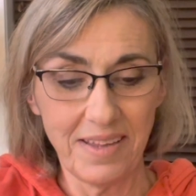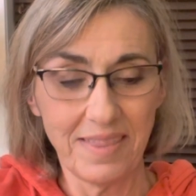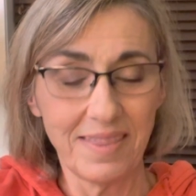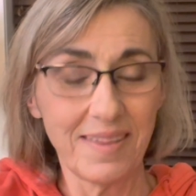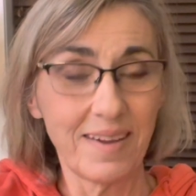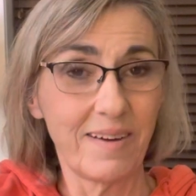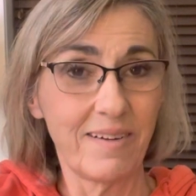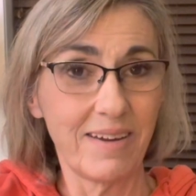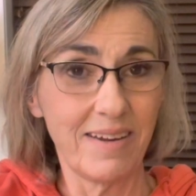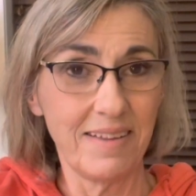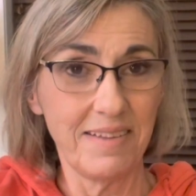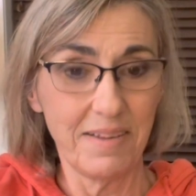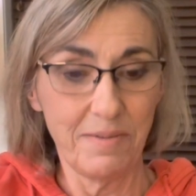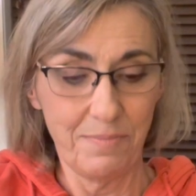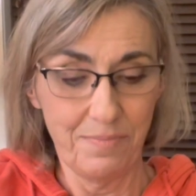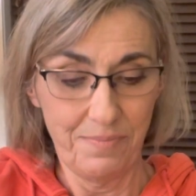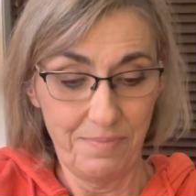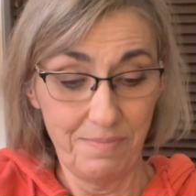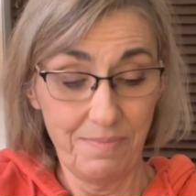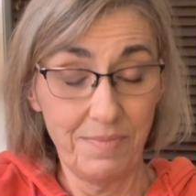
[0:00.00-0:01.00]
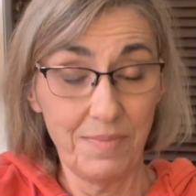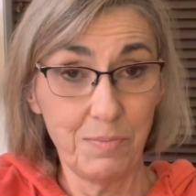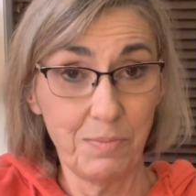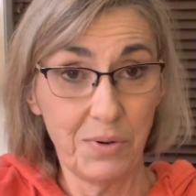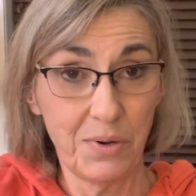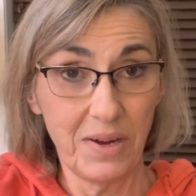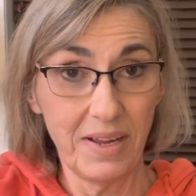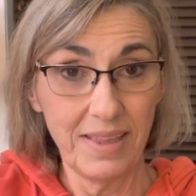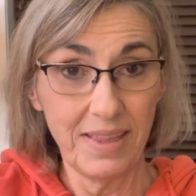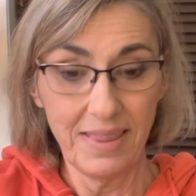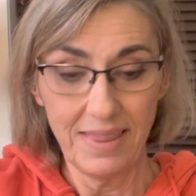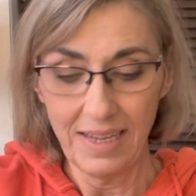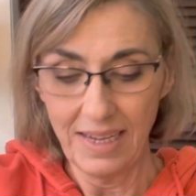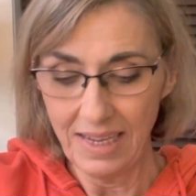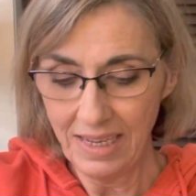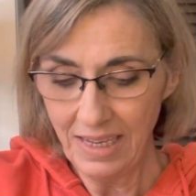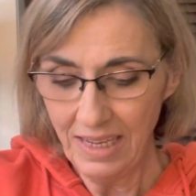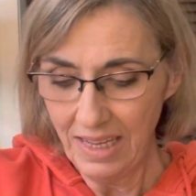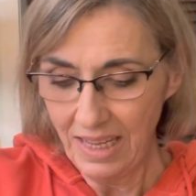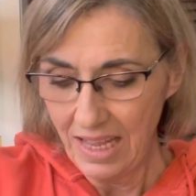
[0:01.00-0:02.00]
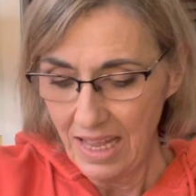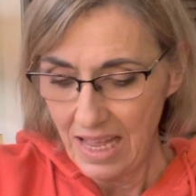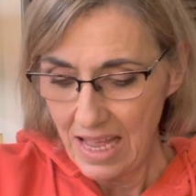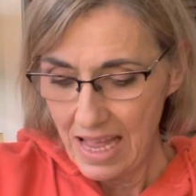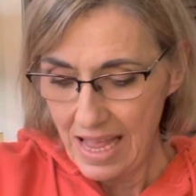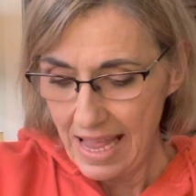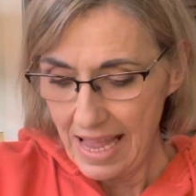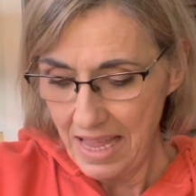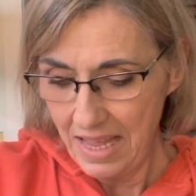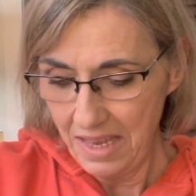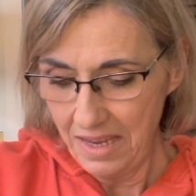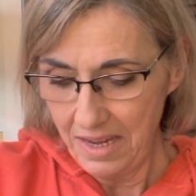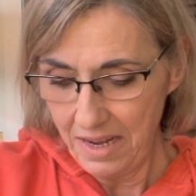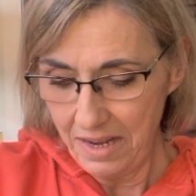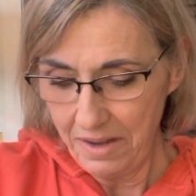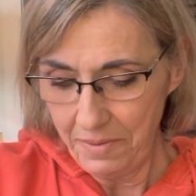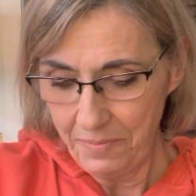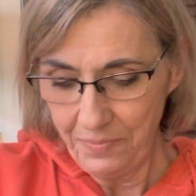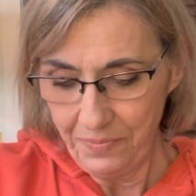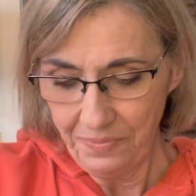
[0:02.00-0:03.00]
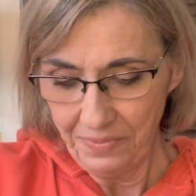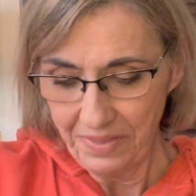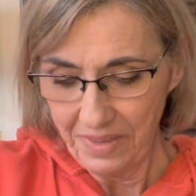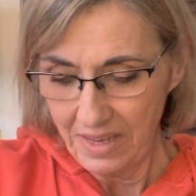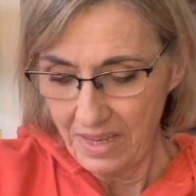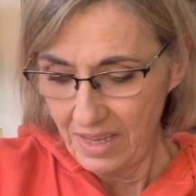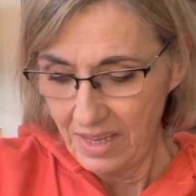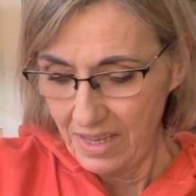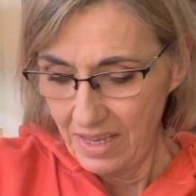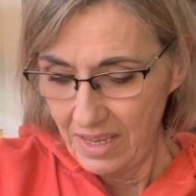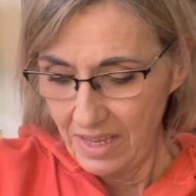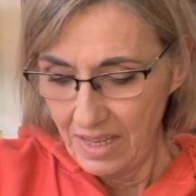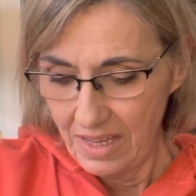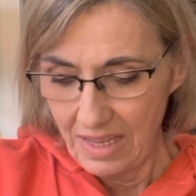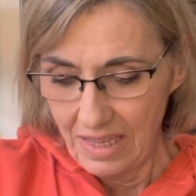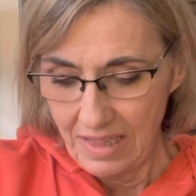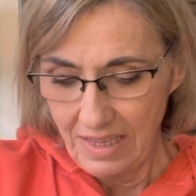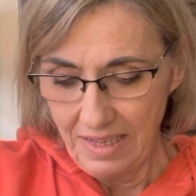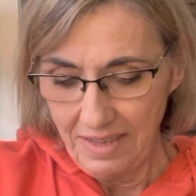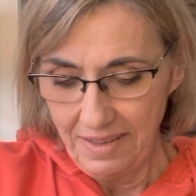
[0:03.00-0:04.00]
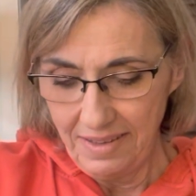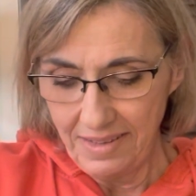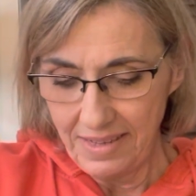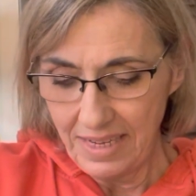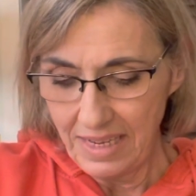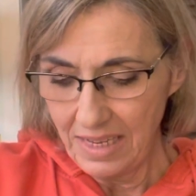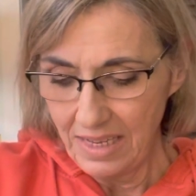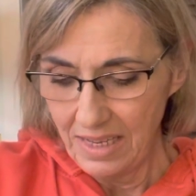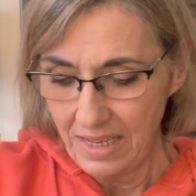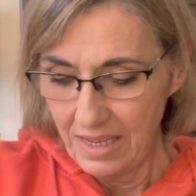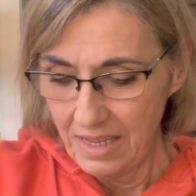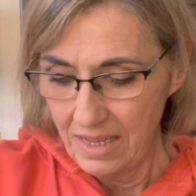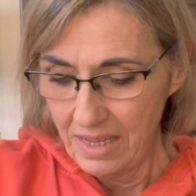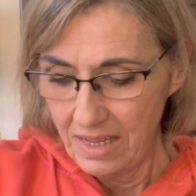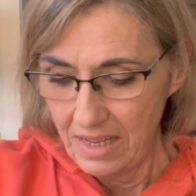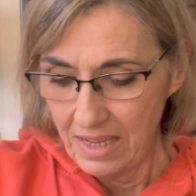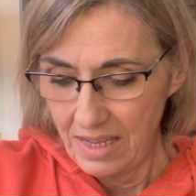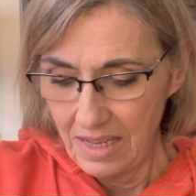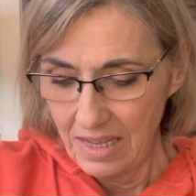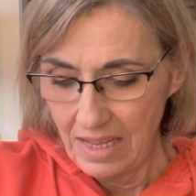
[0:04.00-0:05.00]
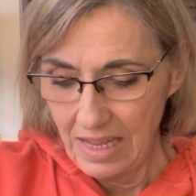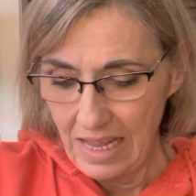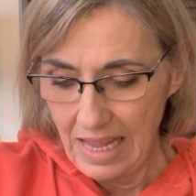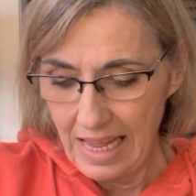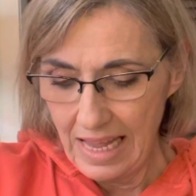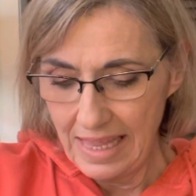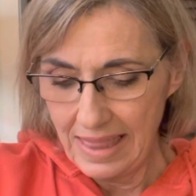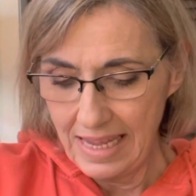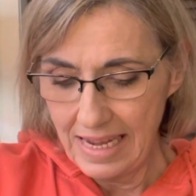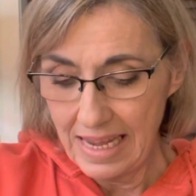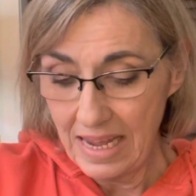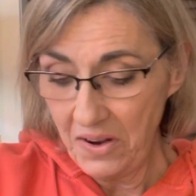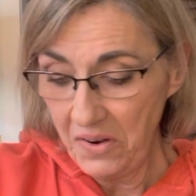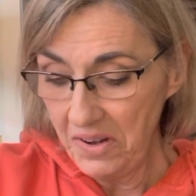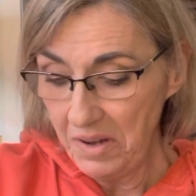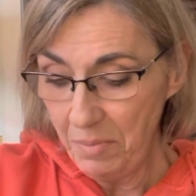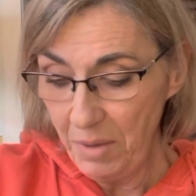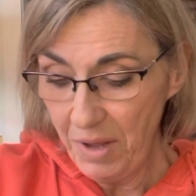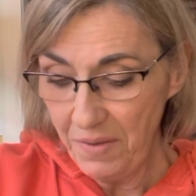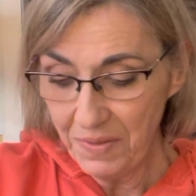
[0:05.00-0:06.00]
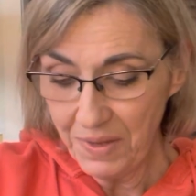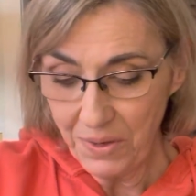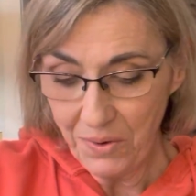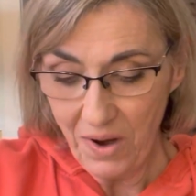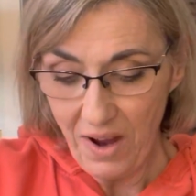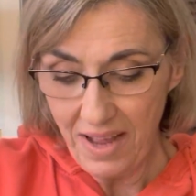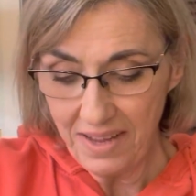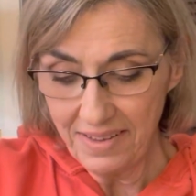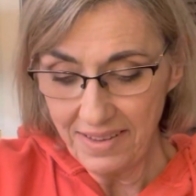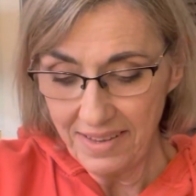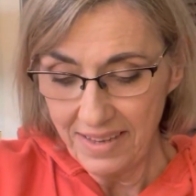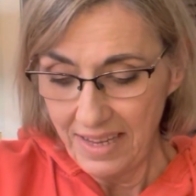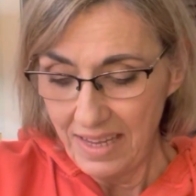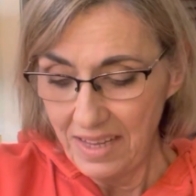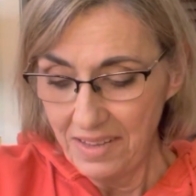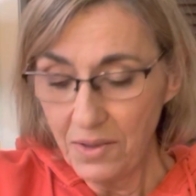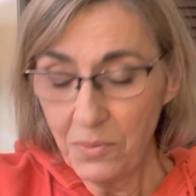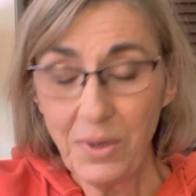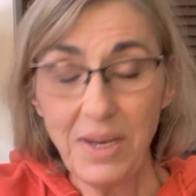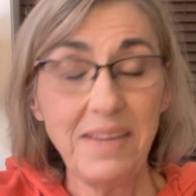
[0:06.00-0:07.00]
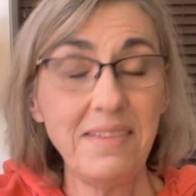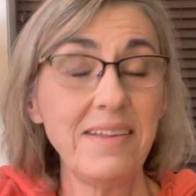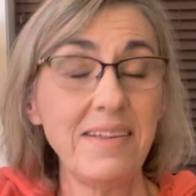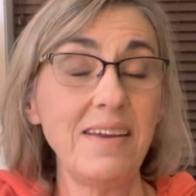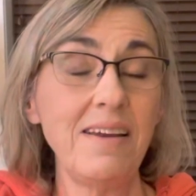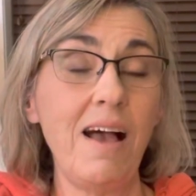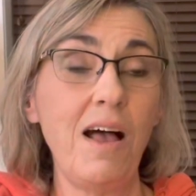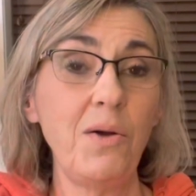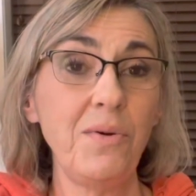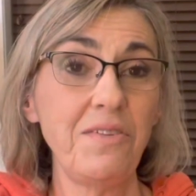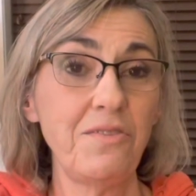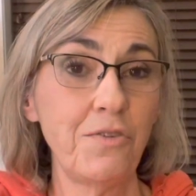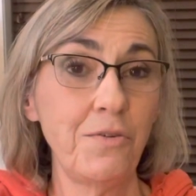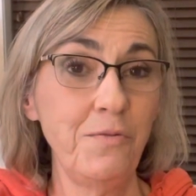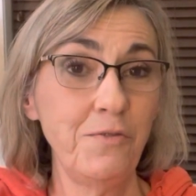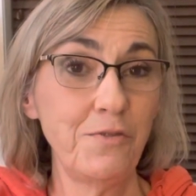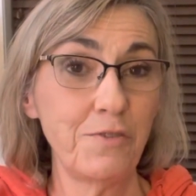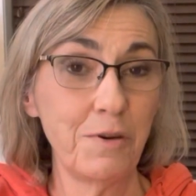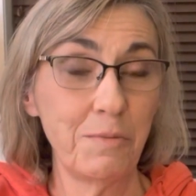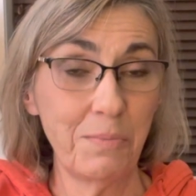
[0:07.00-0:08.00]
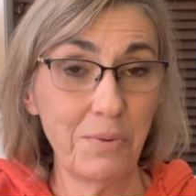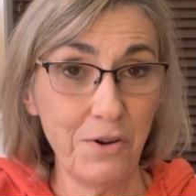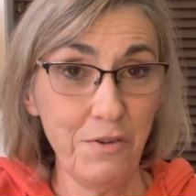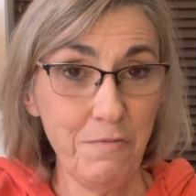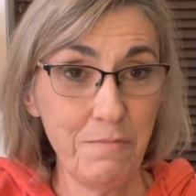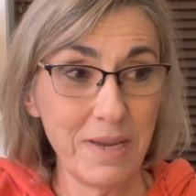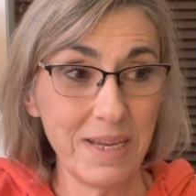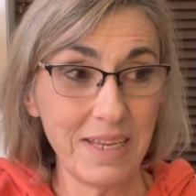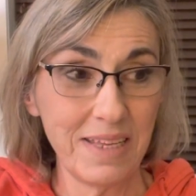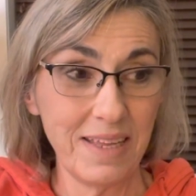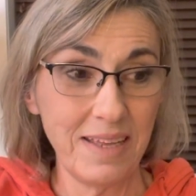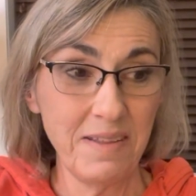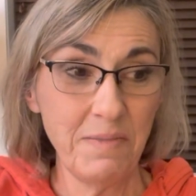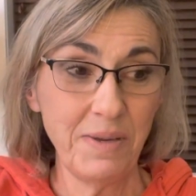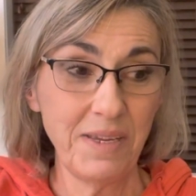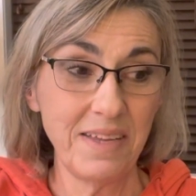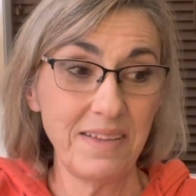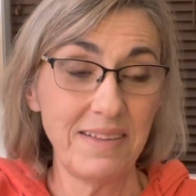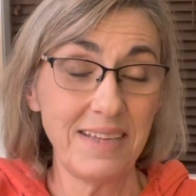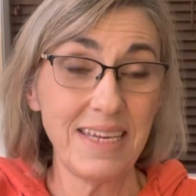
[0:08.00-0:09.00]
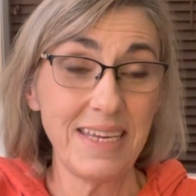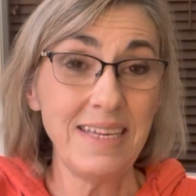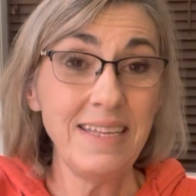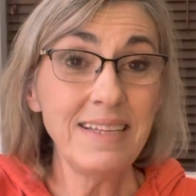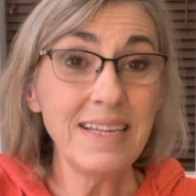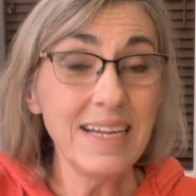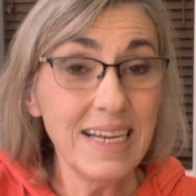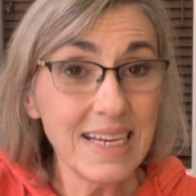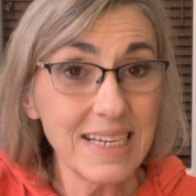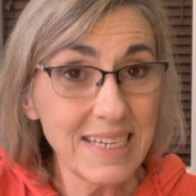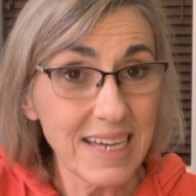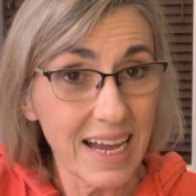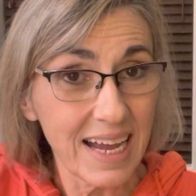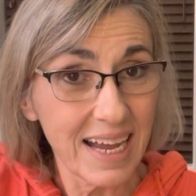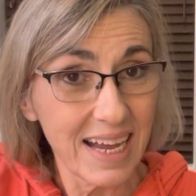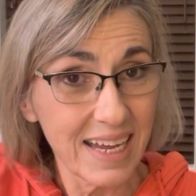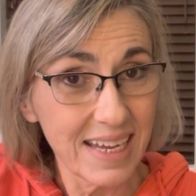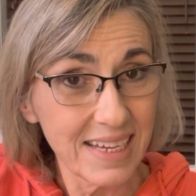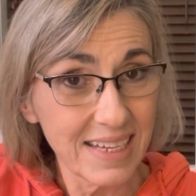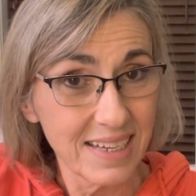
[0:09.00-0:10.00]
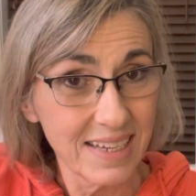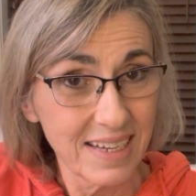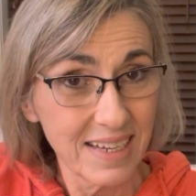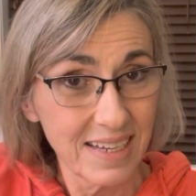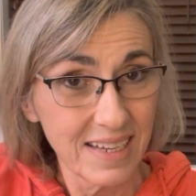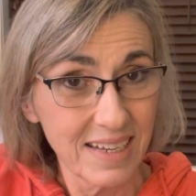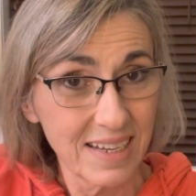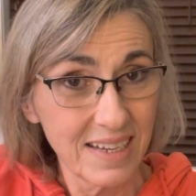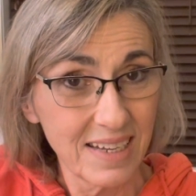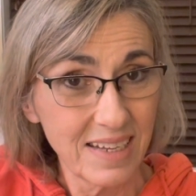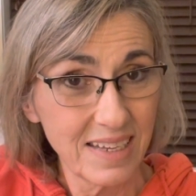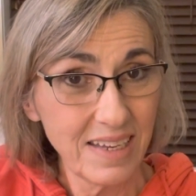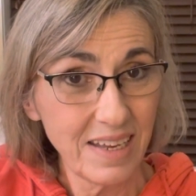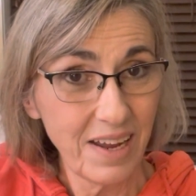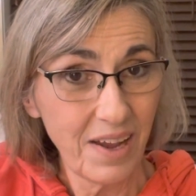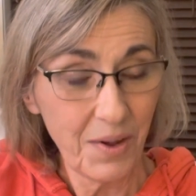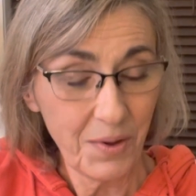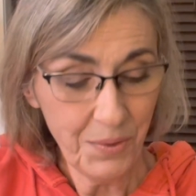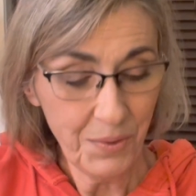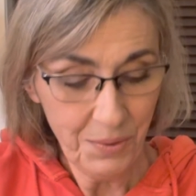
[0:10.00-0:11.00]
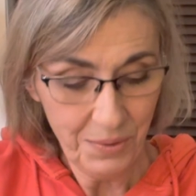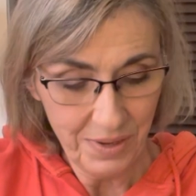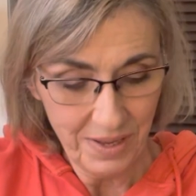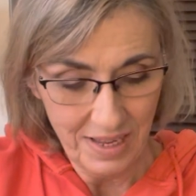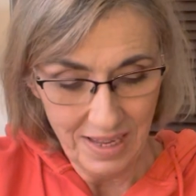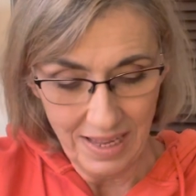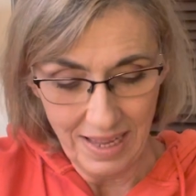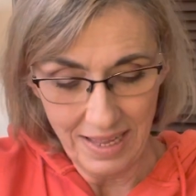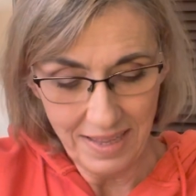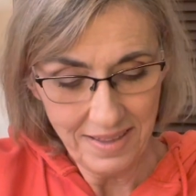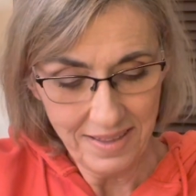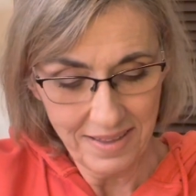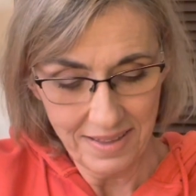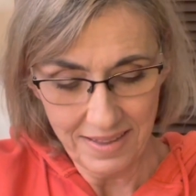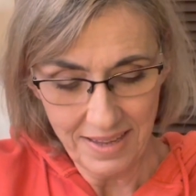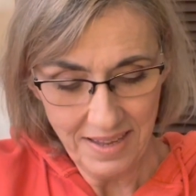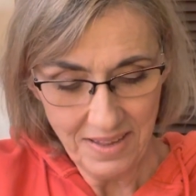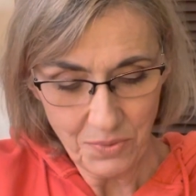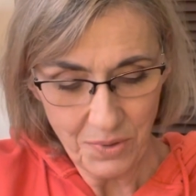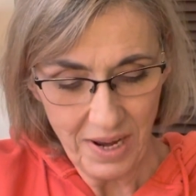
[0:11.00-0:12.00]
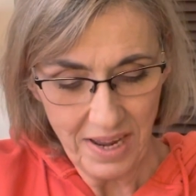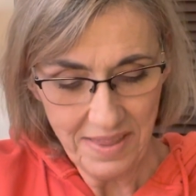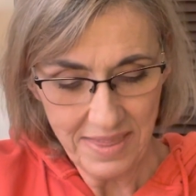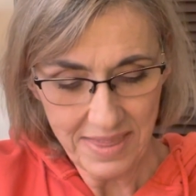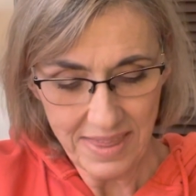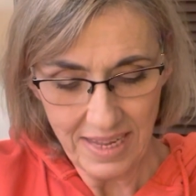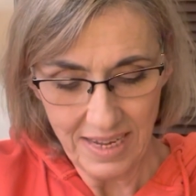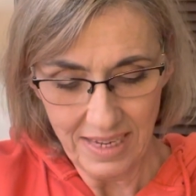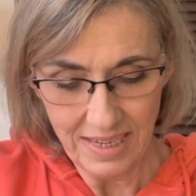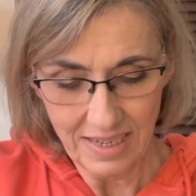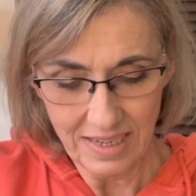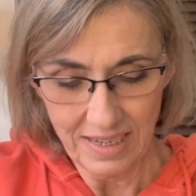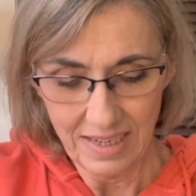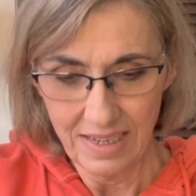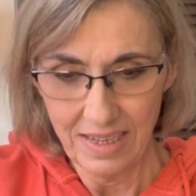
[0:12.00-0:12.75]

theory is an important thing. And let's see. And they carried him off the cross. So when he said always room for improvement, that's because he's going to die. You know, that's what I think.